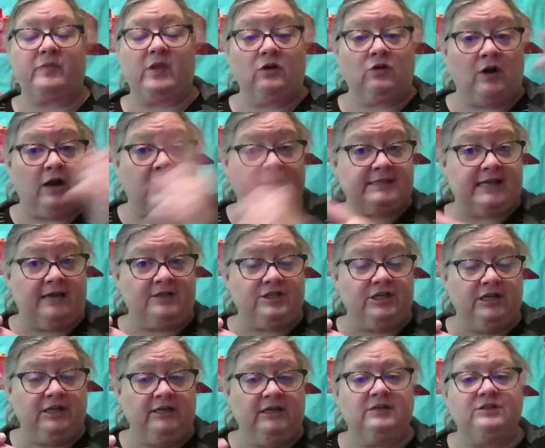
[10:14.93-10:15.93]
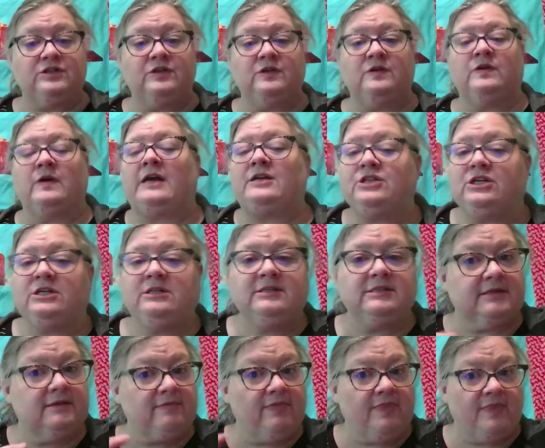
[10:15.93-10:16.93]
cross hatching in 2
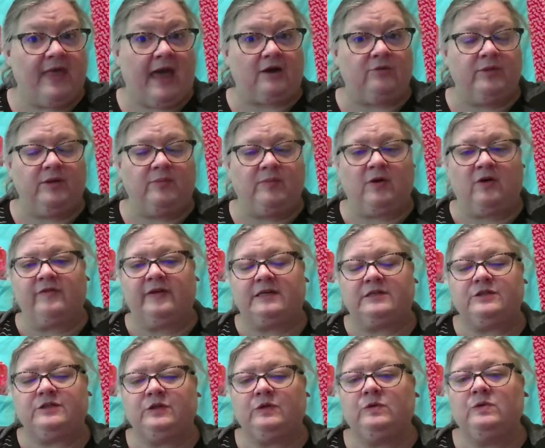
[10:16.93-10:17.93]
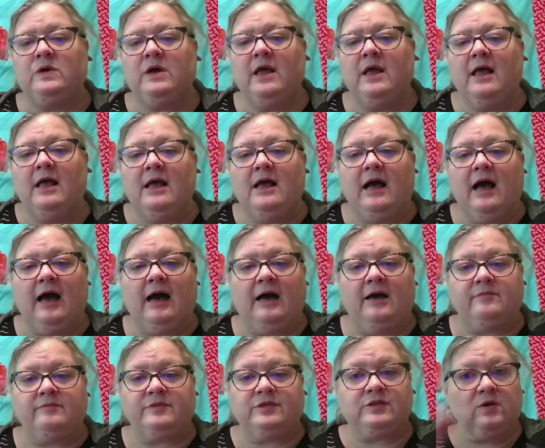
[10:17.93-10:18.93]
directions. That'll be perfect too.
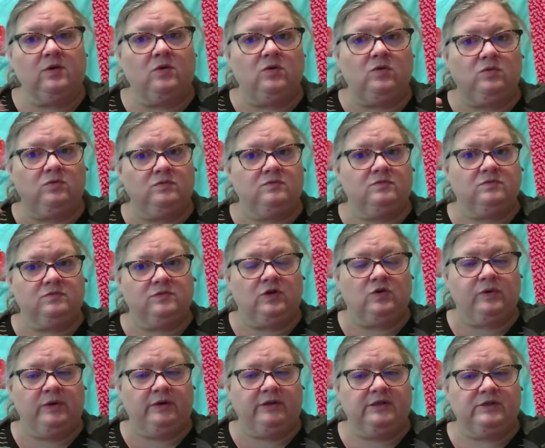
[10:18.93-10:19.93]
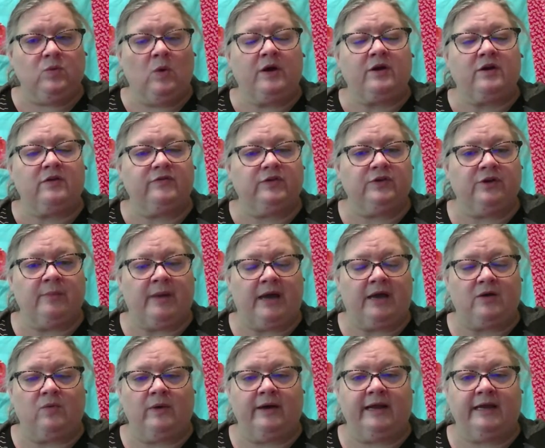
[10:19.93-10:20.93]
So the quilt is wonderful no
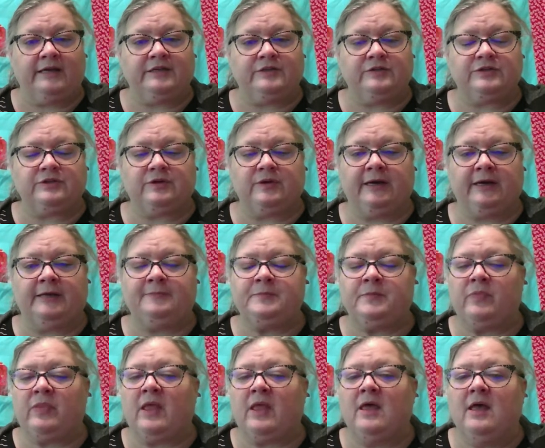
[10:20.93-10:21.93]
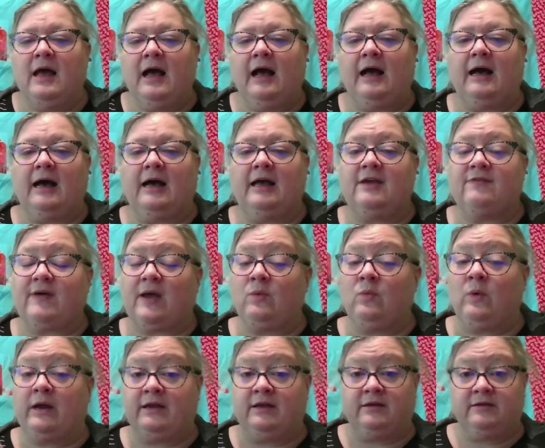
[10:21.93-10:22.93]
matter what I do to it. If I
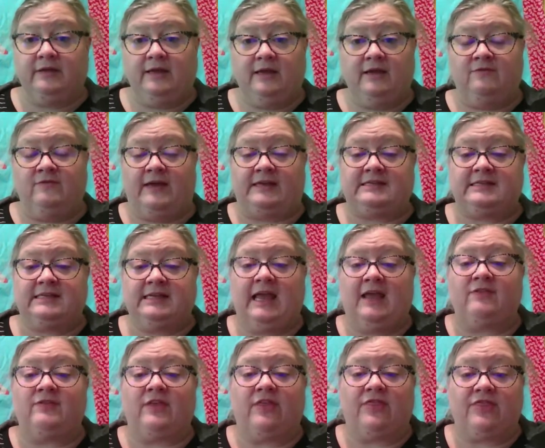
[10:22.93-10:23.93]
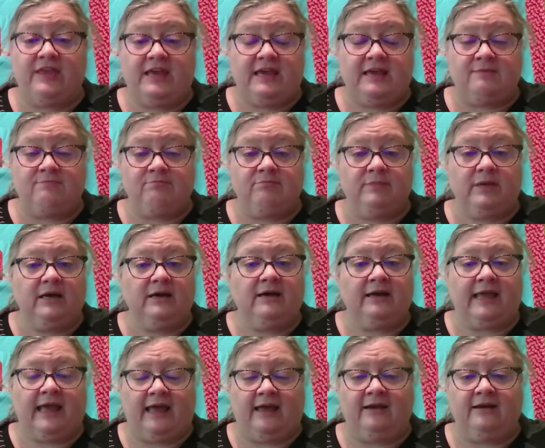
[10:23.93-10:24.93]
want to investigate the theme
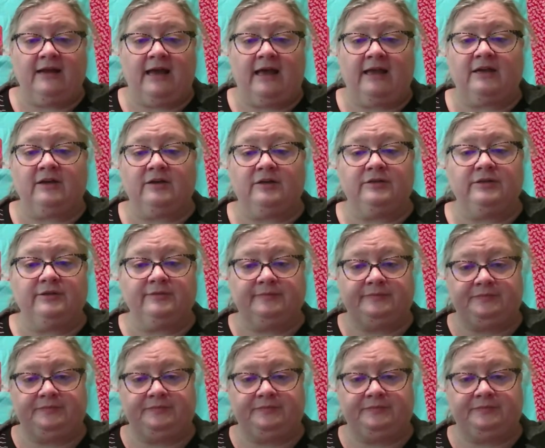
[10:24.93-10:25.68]
again, I could